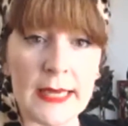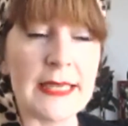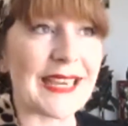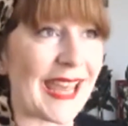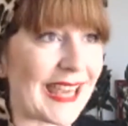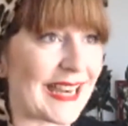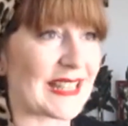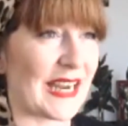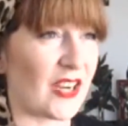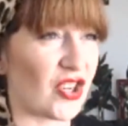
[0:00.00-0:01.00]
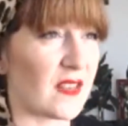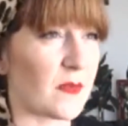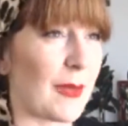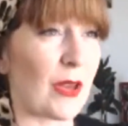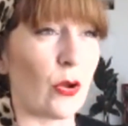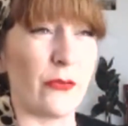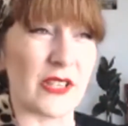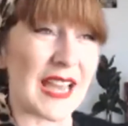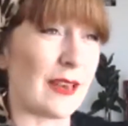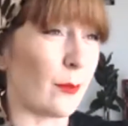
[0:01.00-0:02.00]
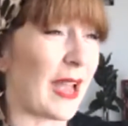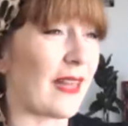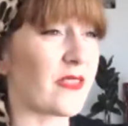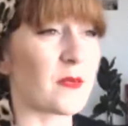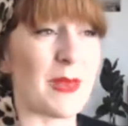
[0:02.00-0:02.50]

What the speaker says: take it in stages. Maybe hold for 10 breaths.